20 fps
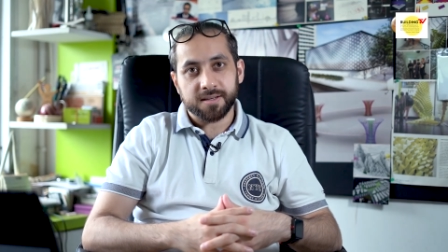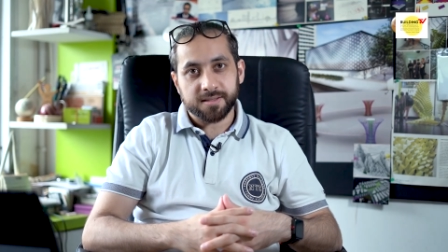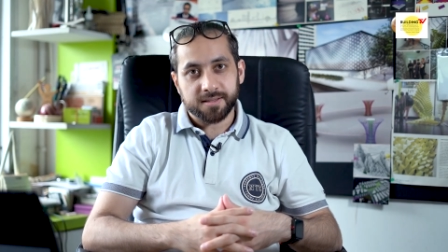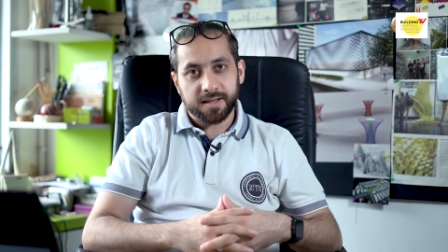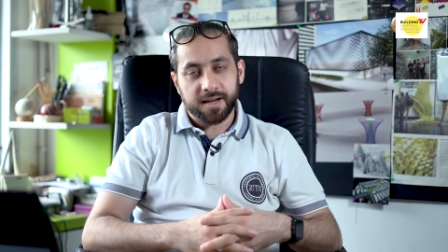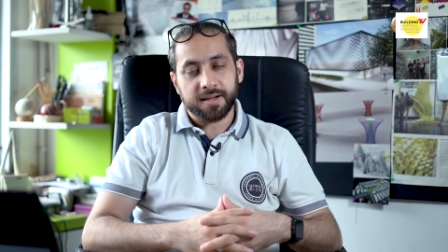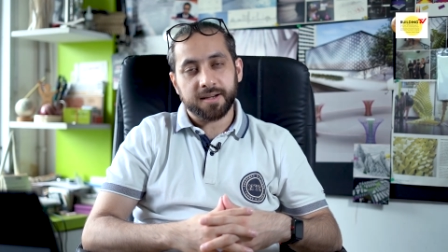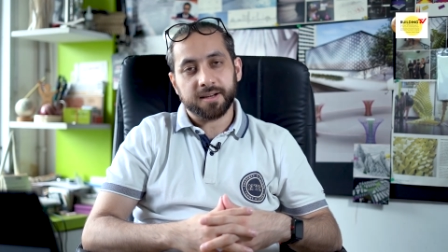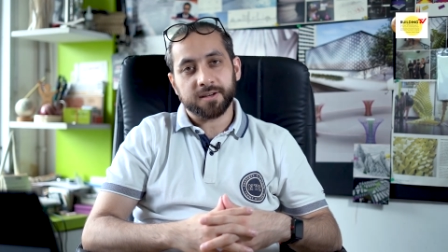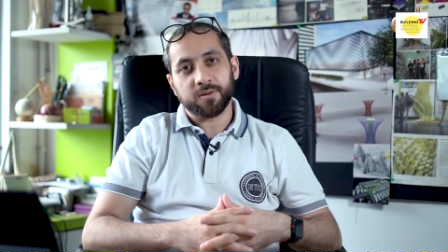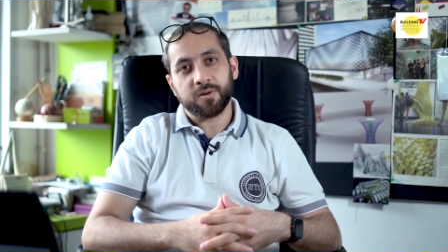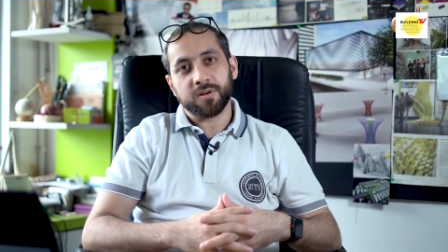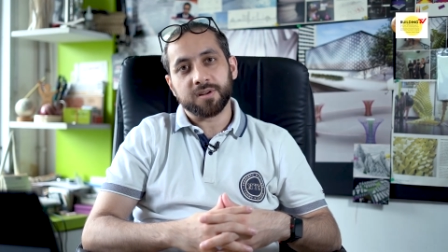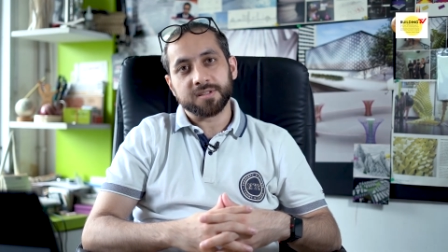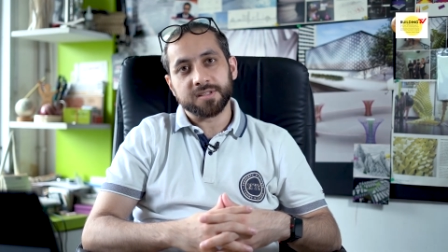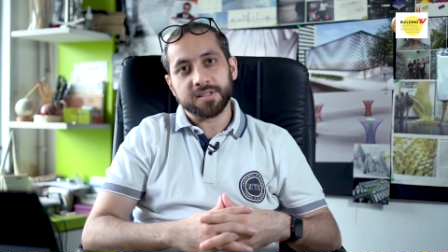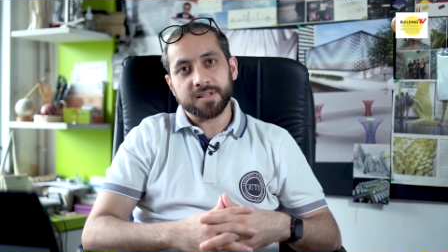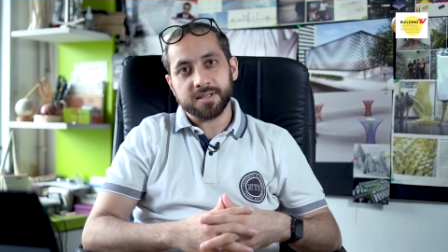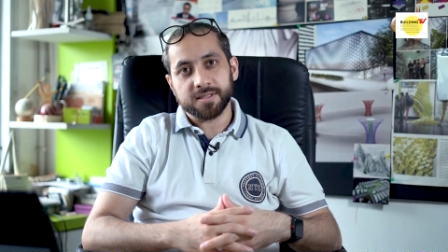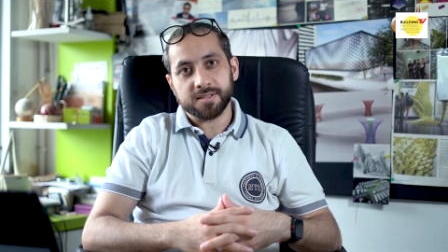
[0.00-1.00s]
design
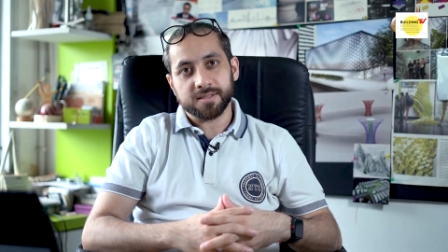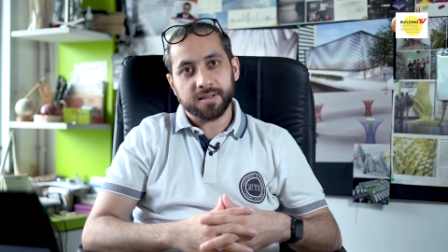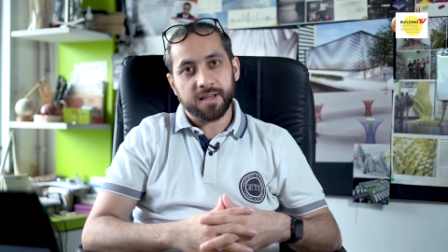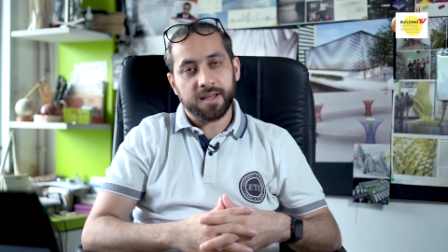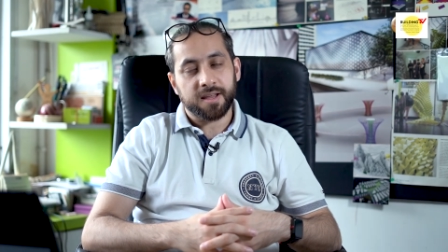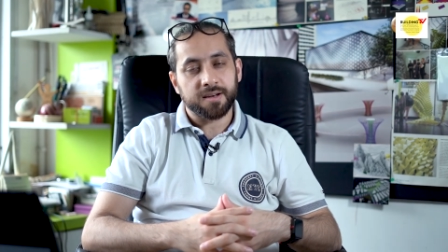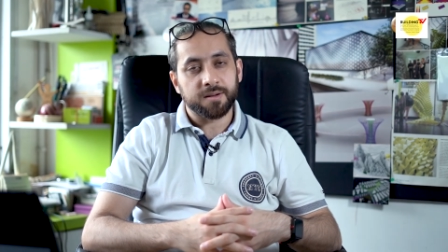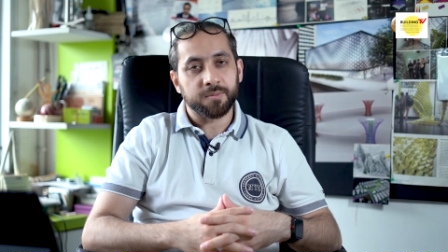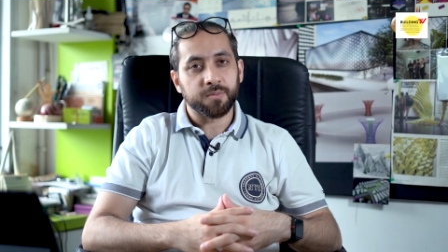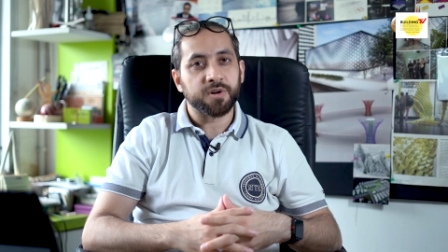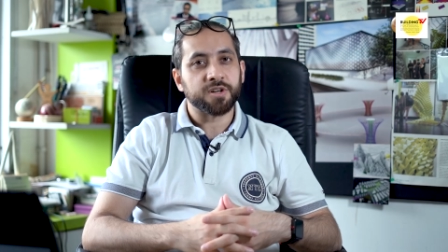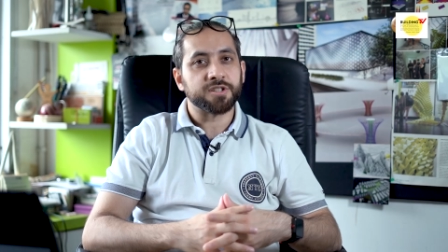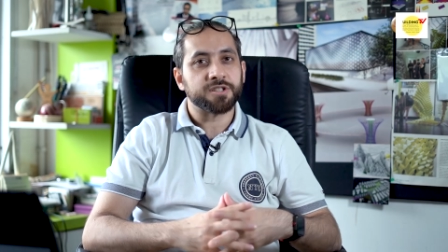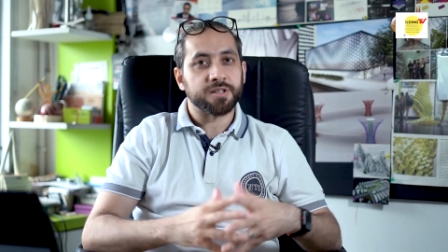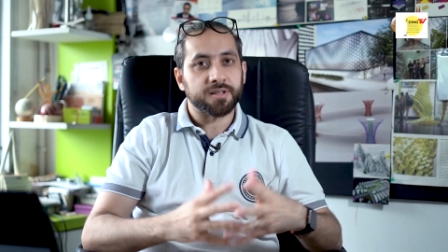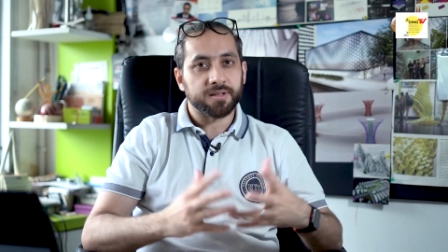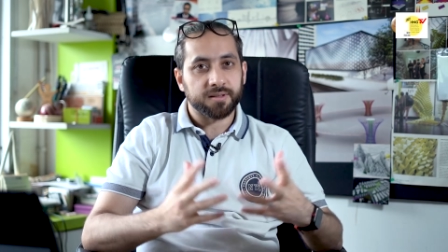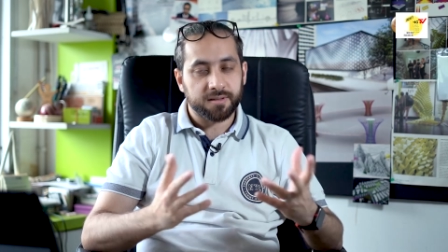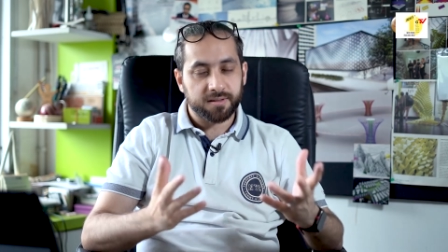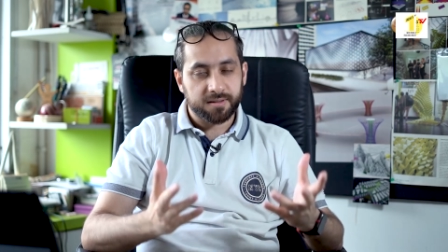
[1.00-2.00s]
technologies and
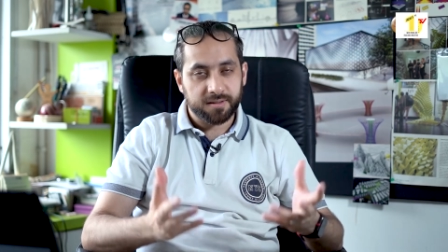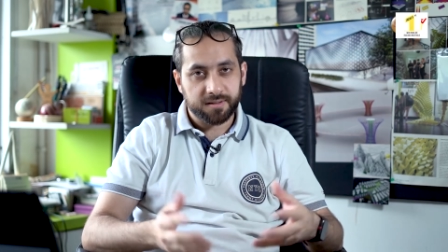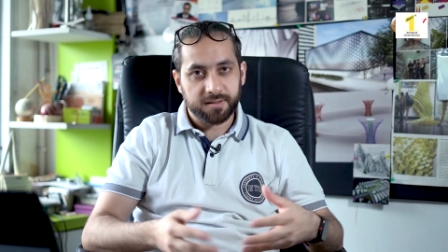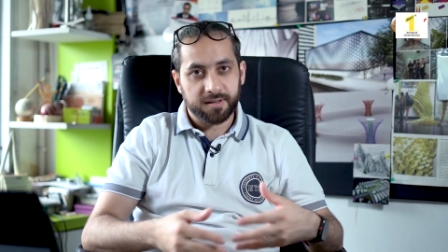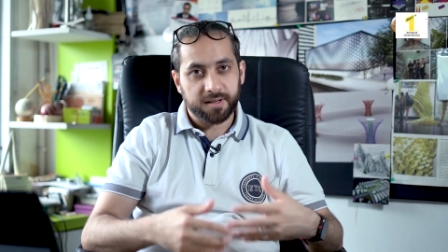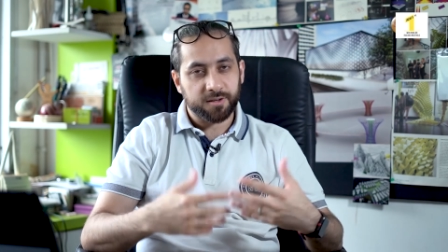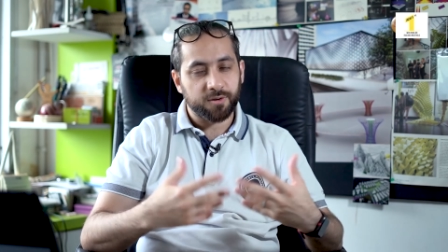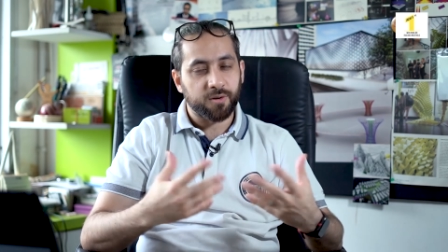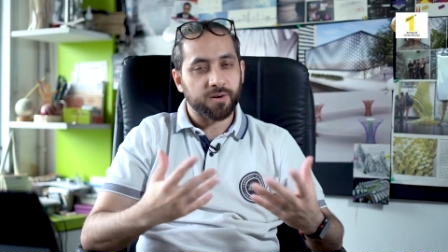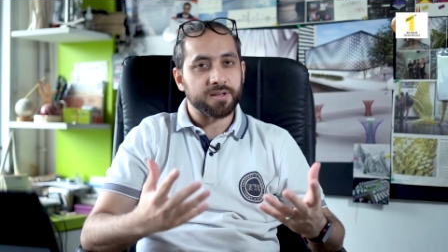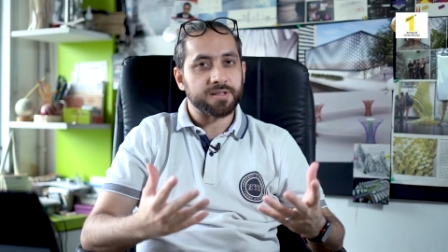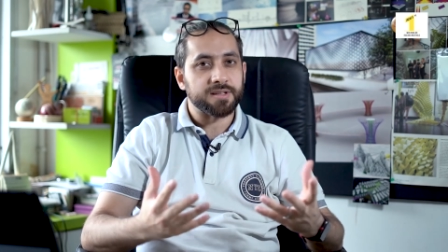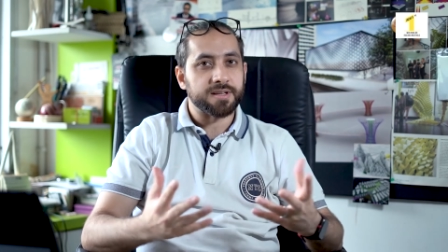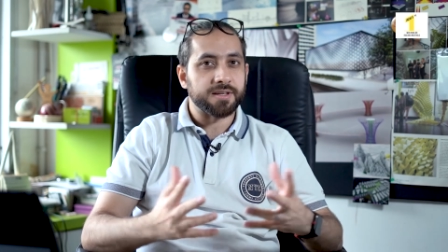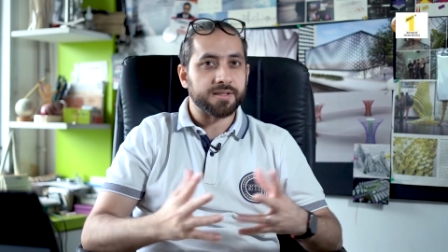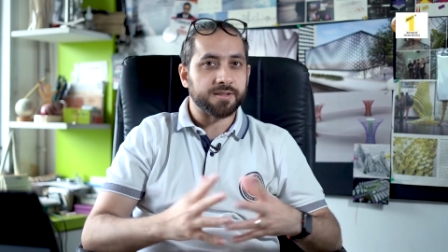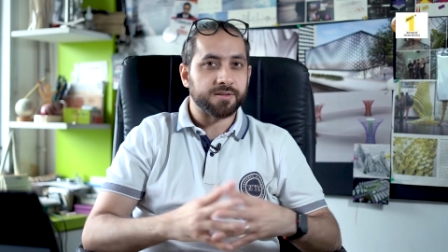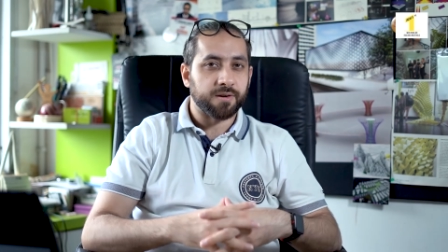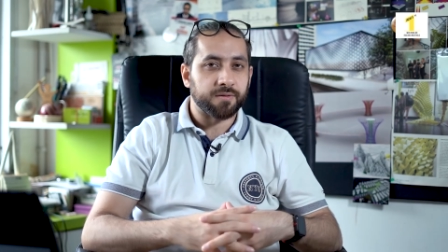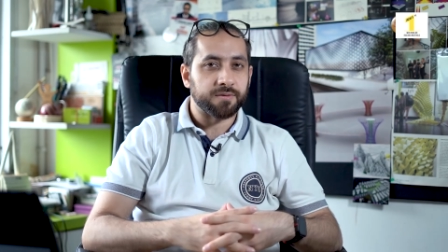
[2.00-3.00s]
emergent
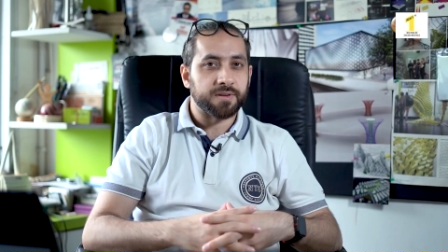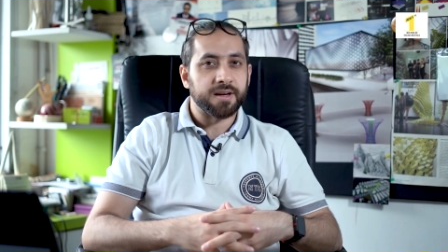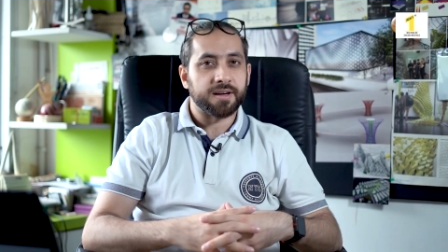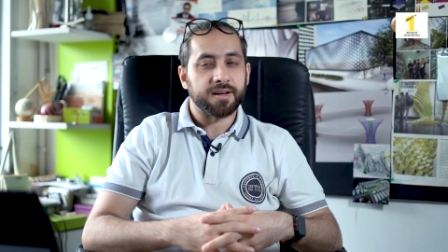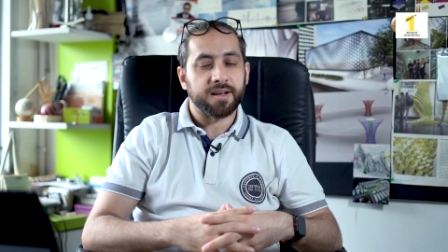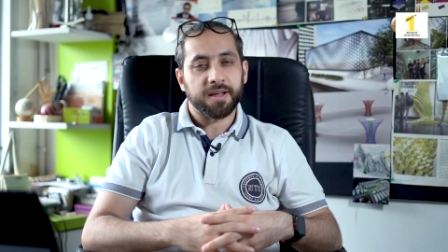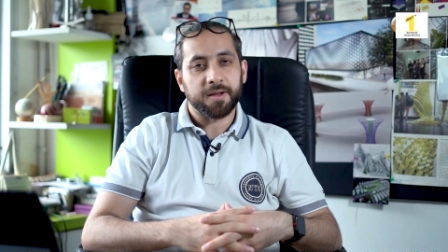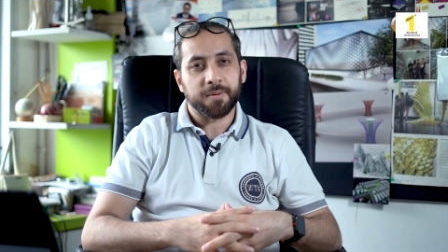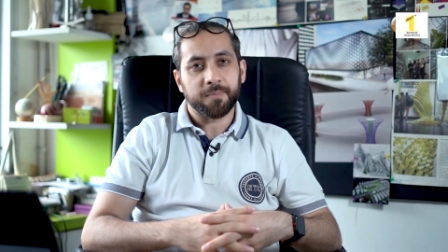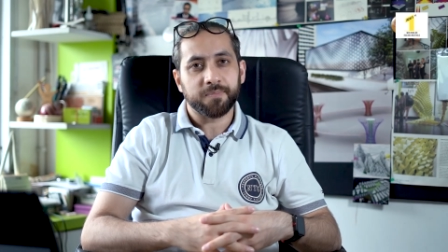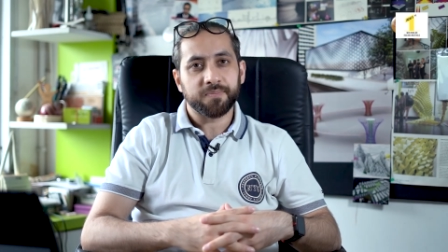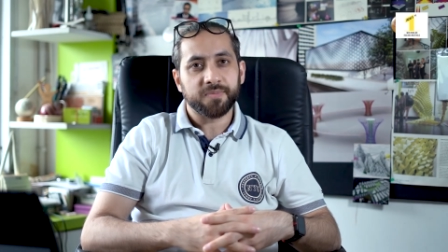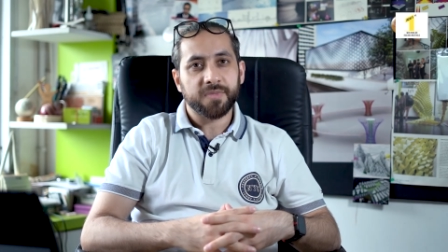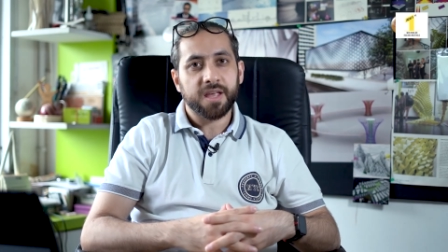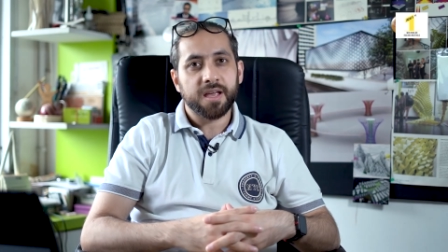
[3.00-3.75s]
technologies of that time.